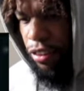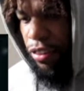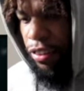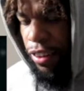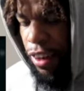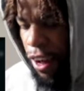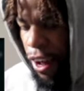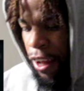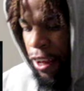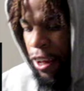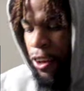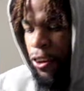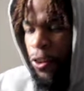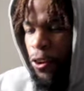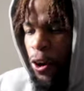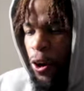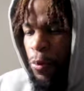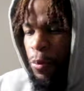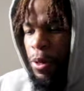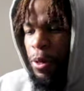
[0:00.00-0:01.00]
Nah, y'all know
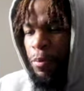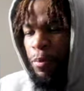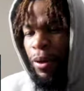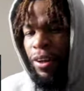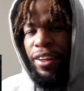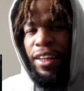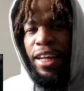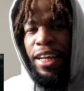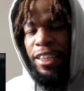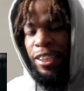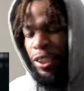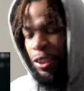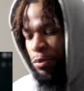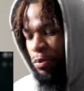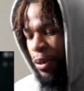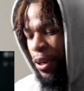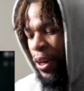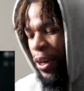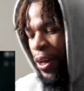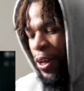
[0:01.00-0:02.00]
I'll be in my dances
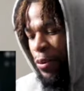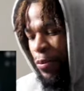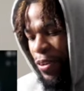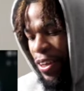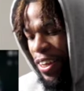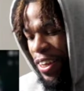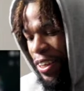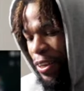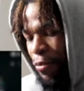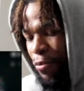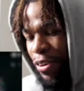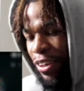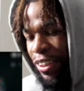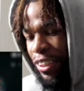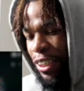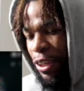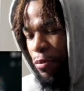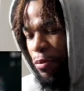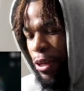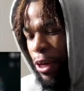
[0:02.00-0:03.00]
bad, man. Y'all about to
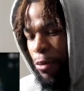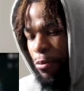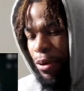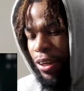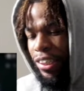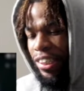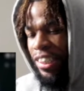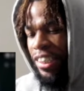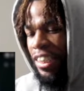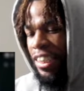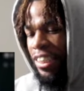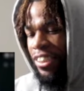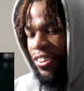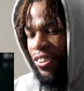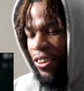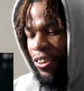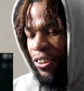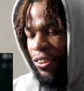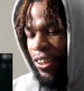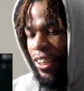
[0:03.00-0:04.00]
get me out of my seat,
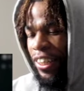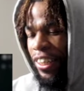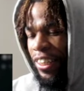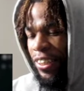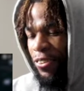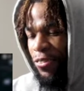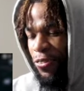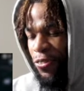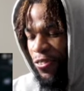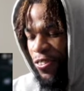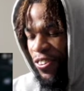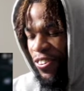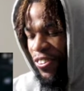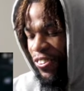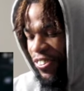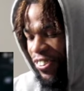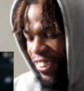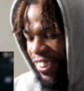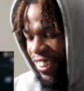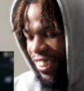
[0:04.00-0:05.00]
start killing it for real.
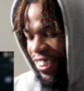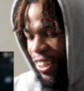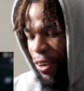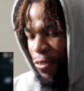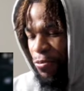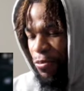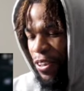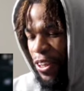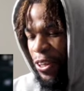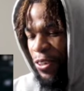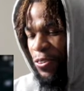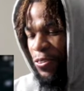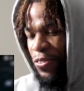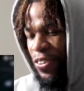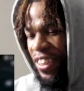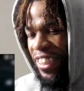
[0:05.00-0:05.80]
Stop playing with me.